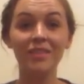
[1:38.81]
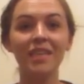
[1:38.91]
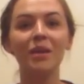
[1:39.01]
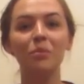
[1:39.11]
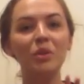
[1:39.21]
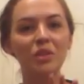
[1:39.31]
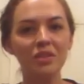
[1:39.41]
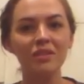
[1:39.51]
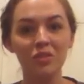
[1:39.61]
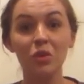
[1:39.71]
have the tape, but
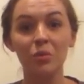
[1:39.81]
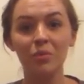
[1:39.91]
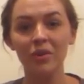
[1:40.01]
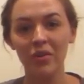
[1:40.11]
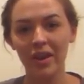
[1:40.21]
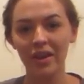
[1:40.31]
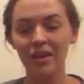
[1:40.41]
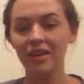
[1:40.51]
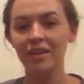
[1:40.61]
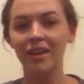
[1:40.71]
just assume. Ready?
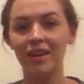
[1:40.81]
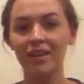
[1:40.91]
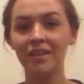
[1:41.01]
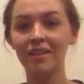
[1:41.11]
Okay? Yeah.